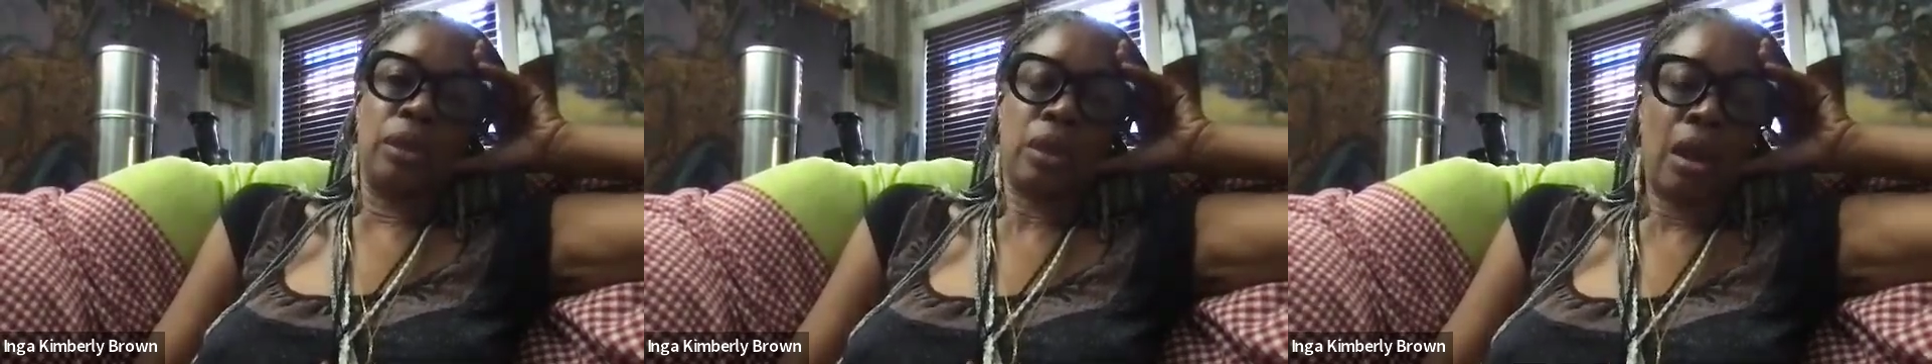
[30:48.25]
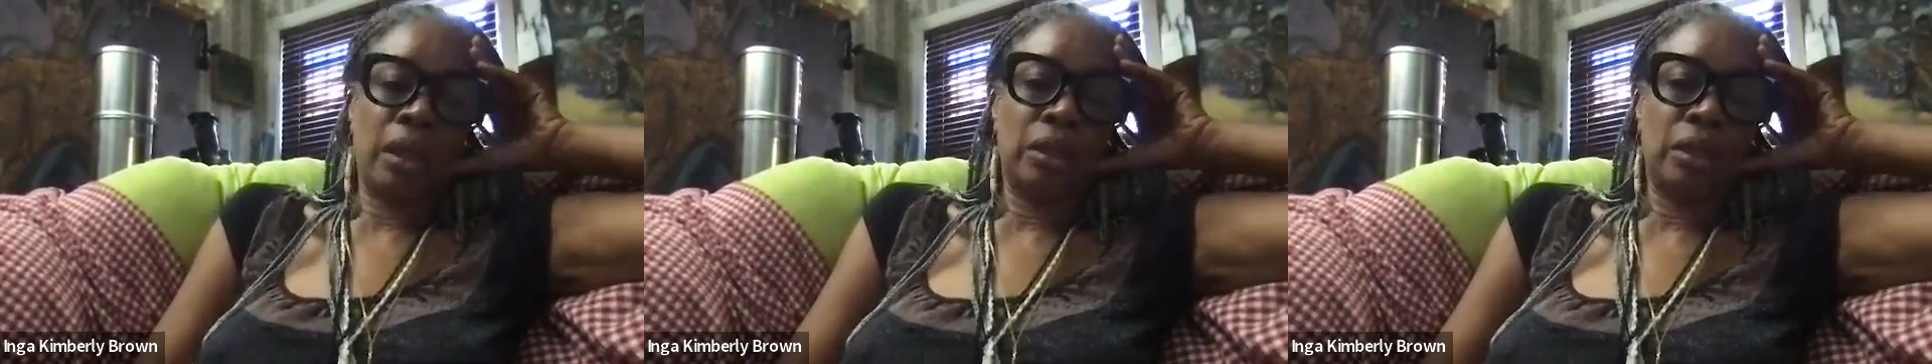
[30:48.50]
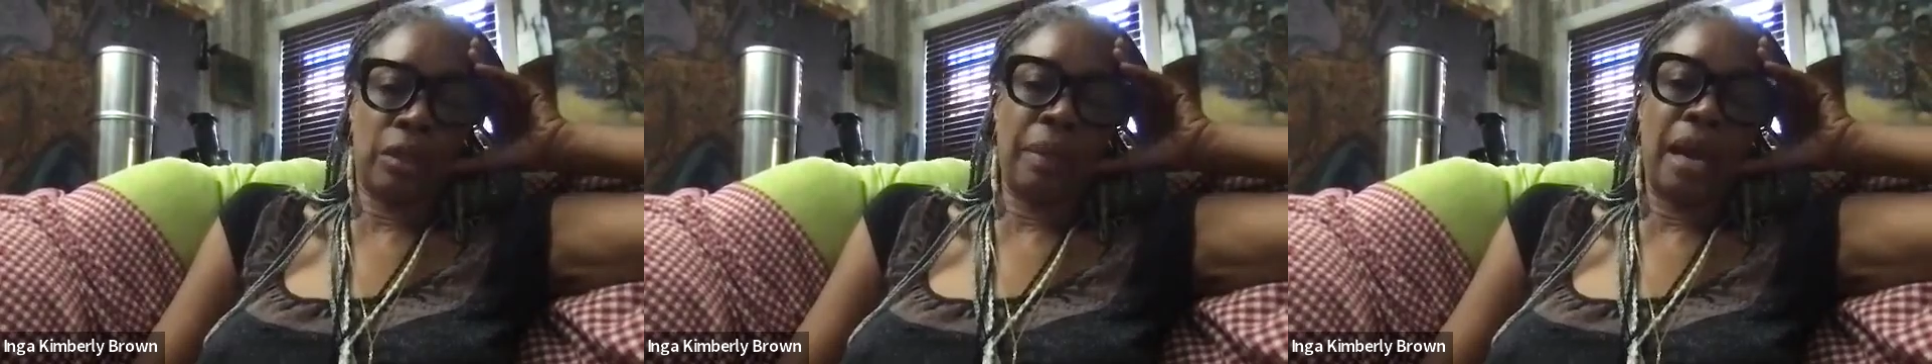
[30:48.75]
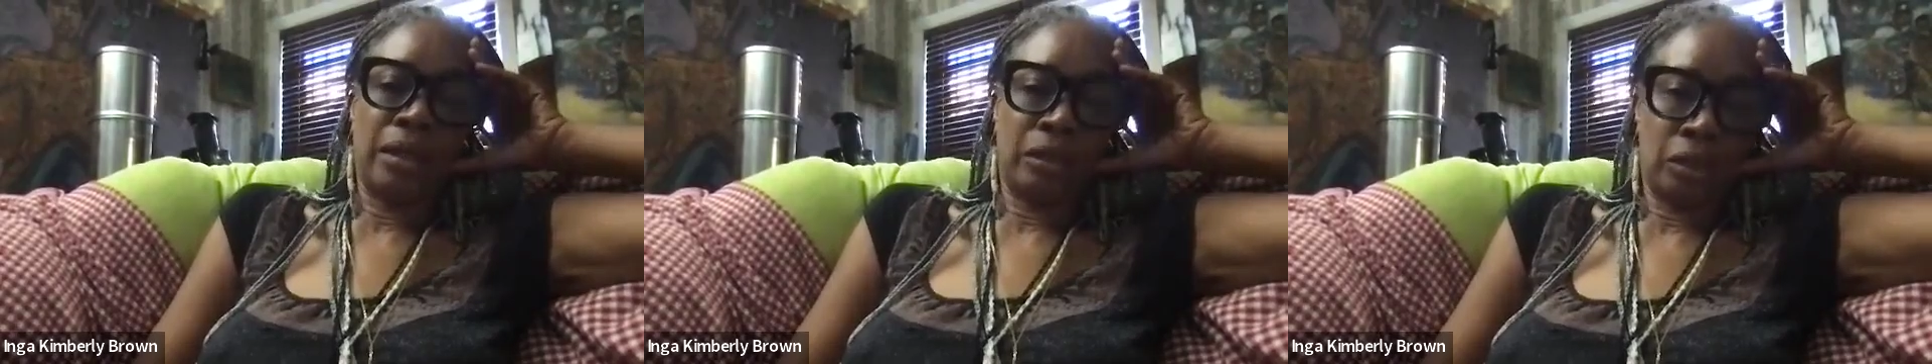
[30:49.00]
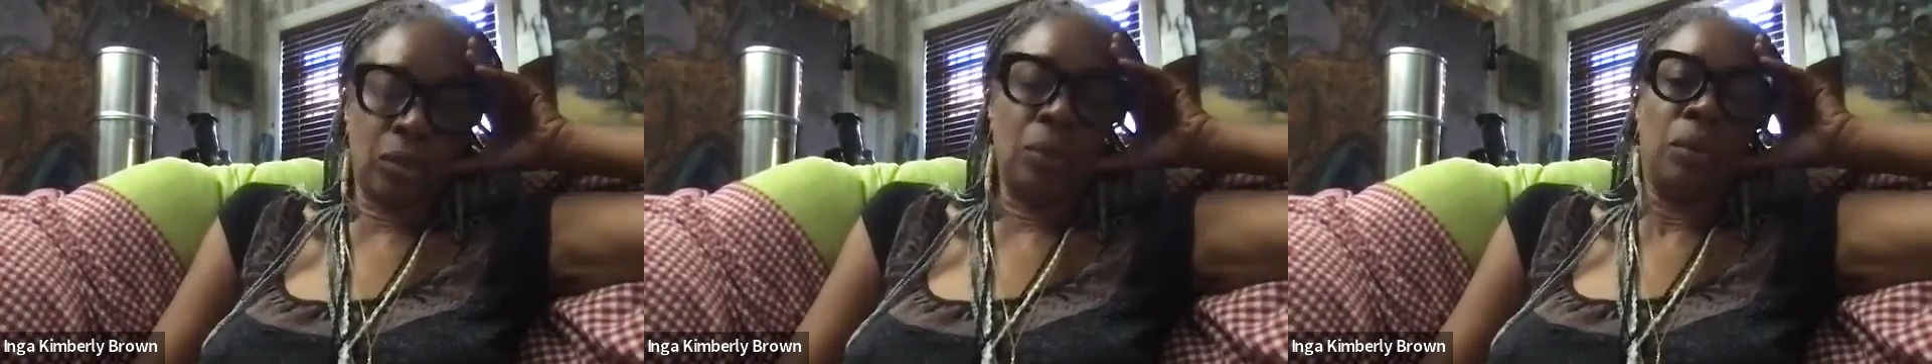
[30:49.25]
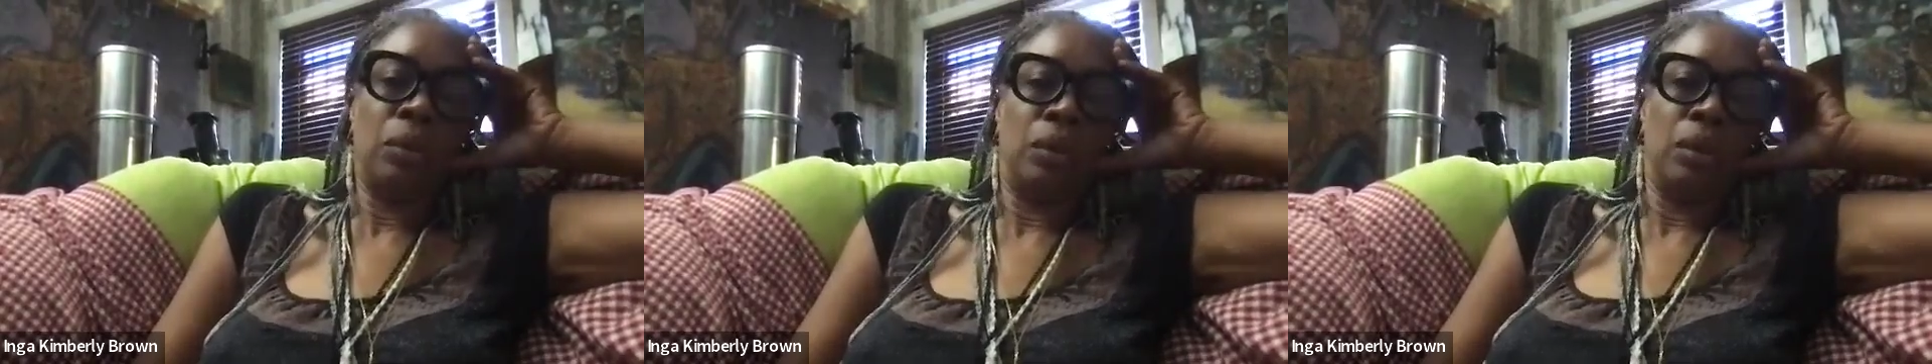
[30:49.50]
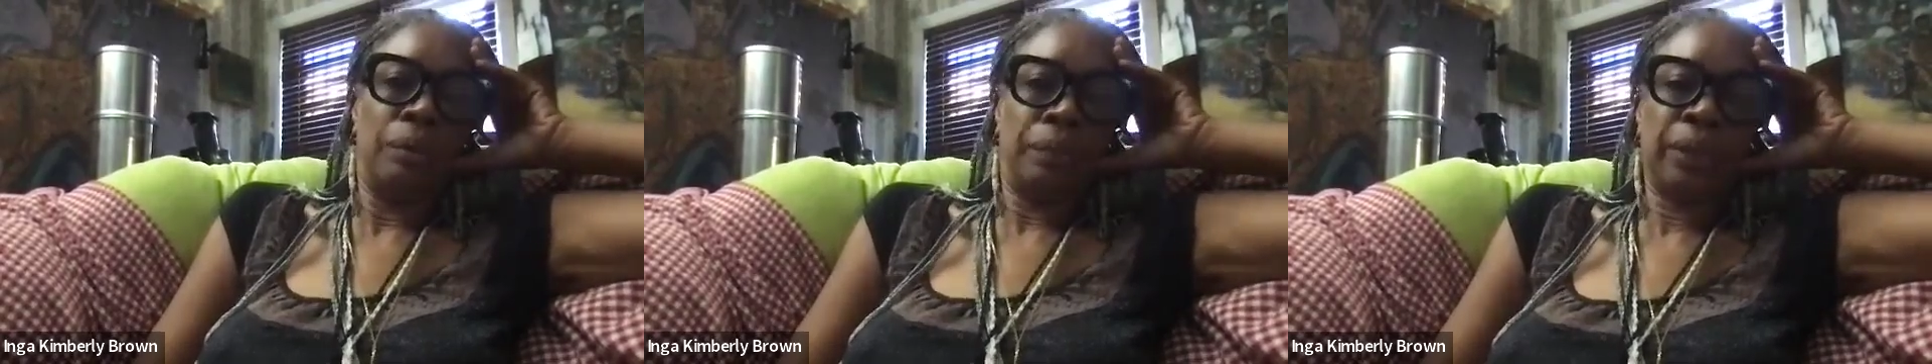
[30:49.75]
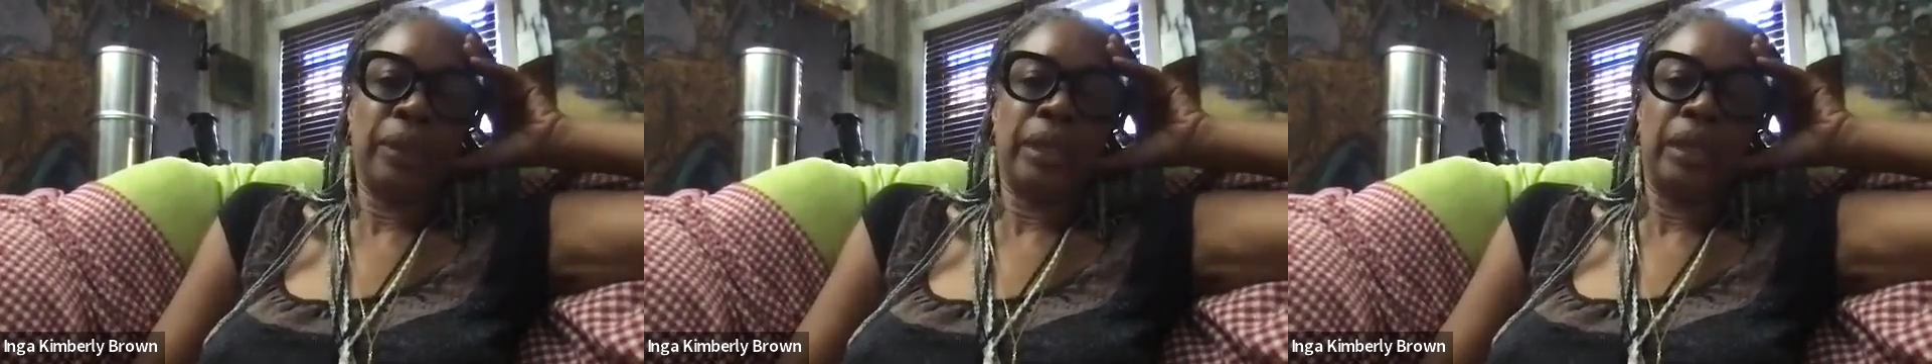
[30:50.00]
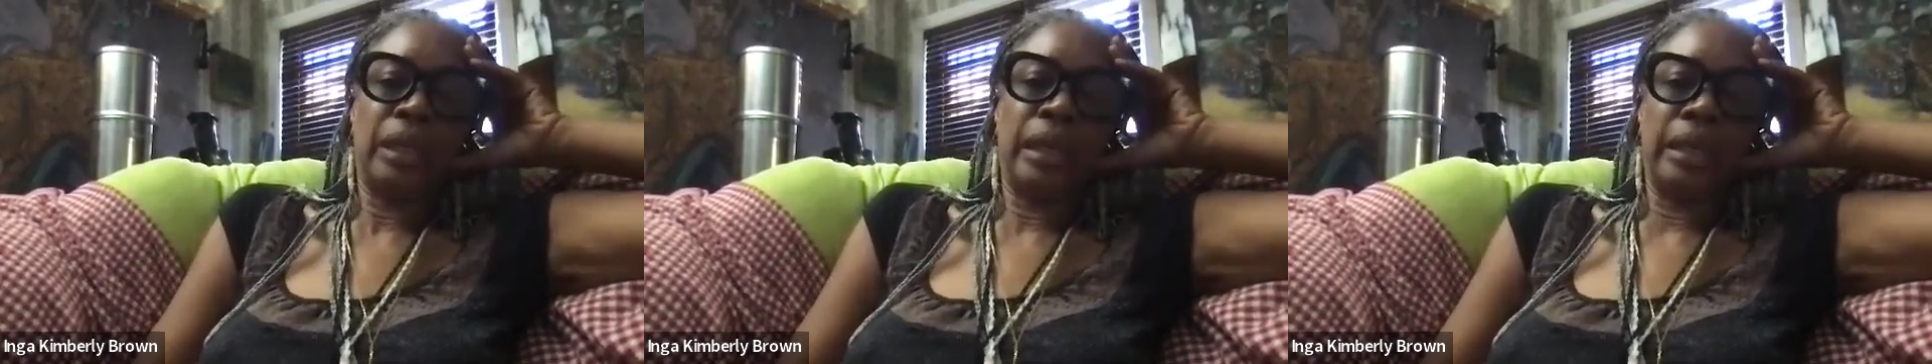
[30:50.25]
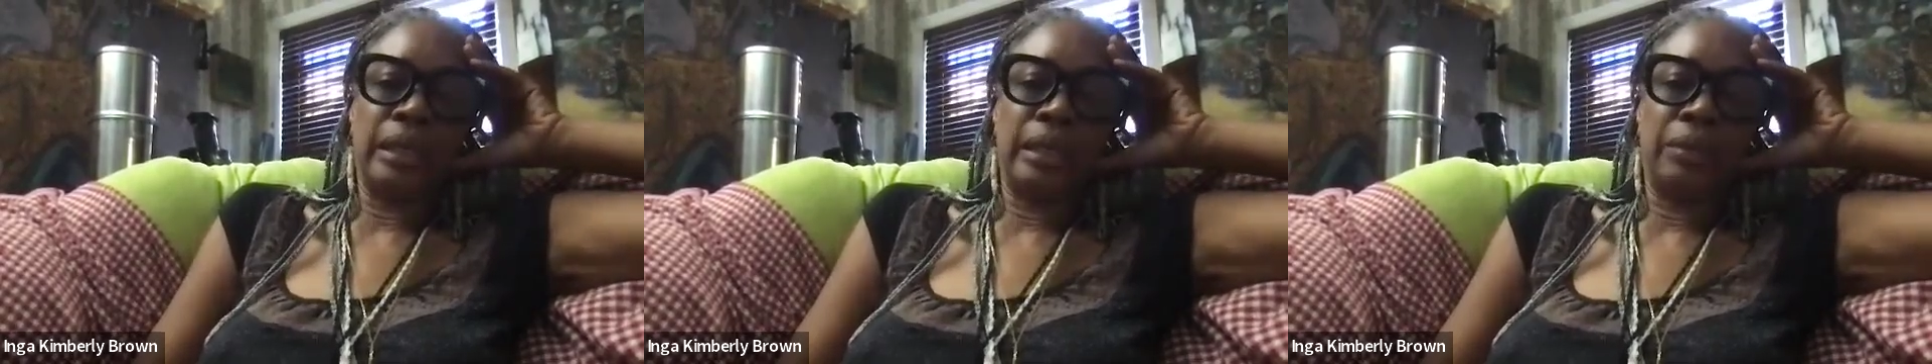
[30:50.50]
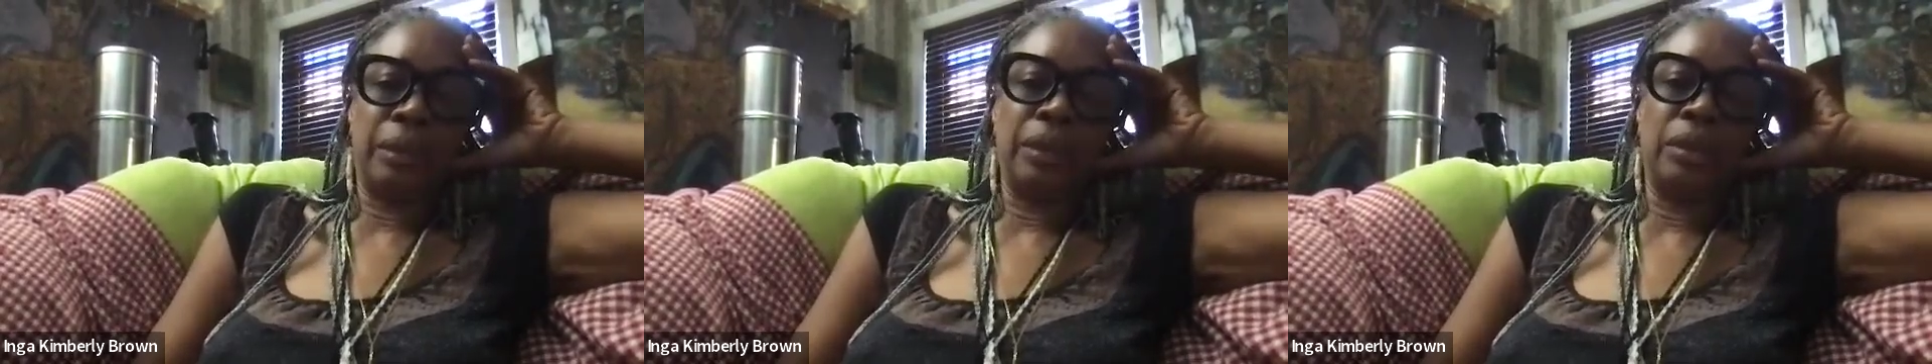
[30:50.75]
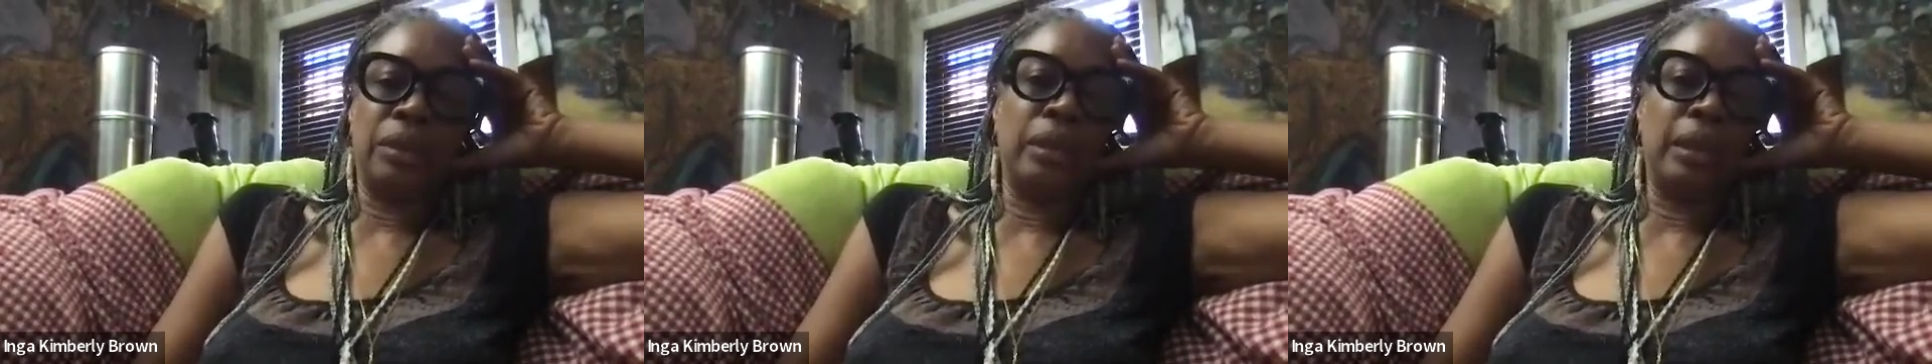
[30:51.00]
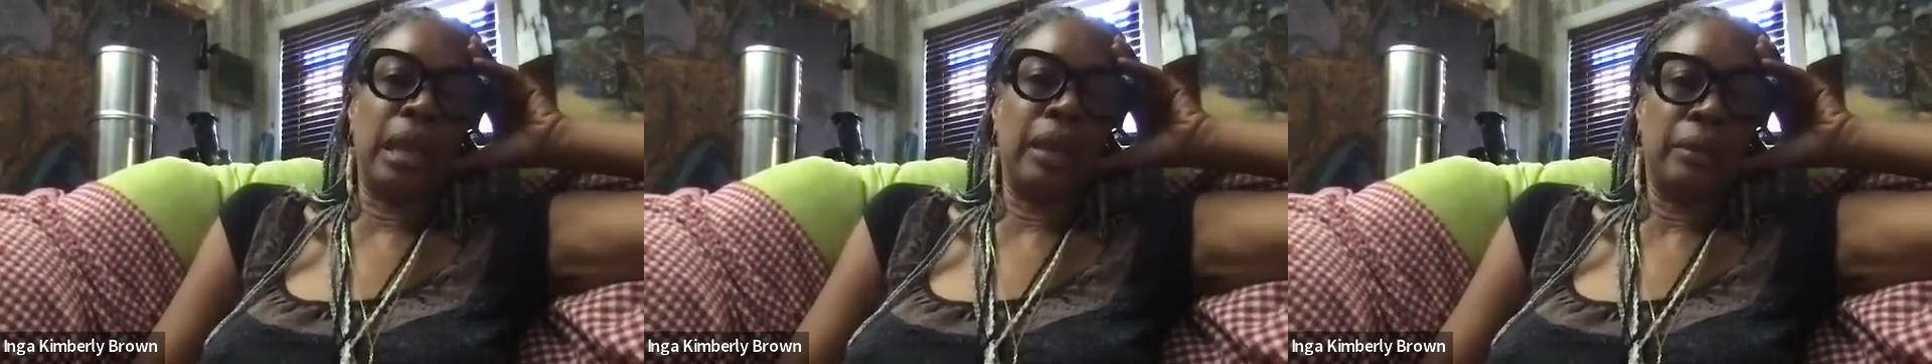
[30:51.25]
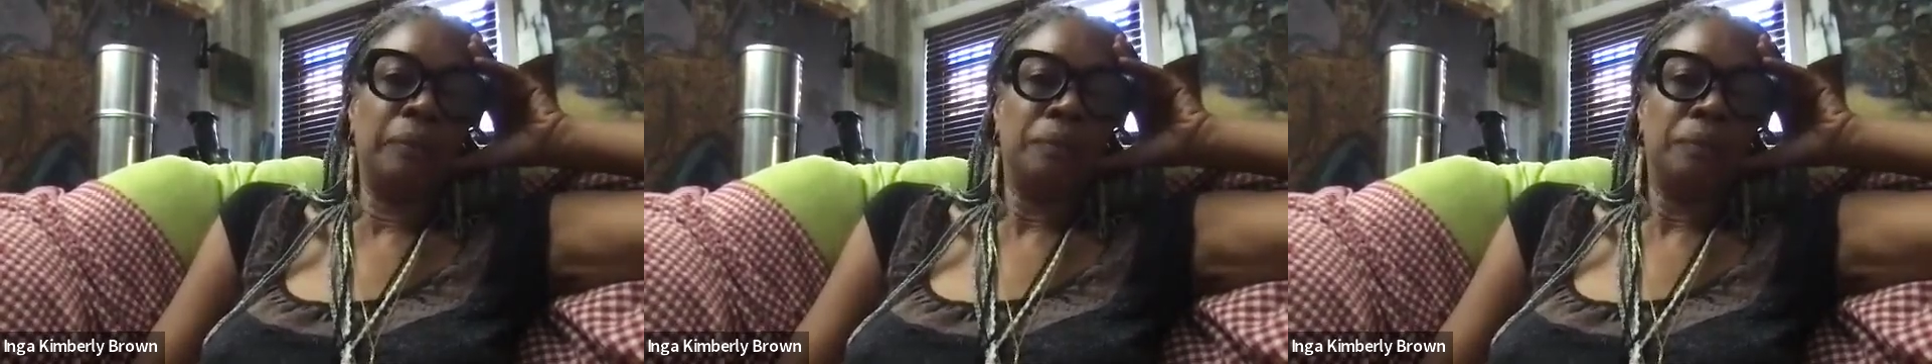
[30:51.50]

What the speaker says: It's hard to go back to school, period. And I want you to know that.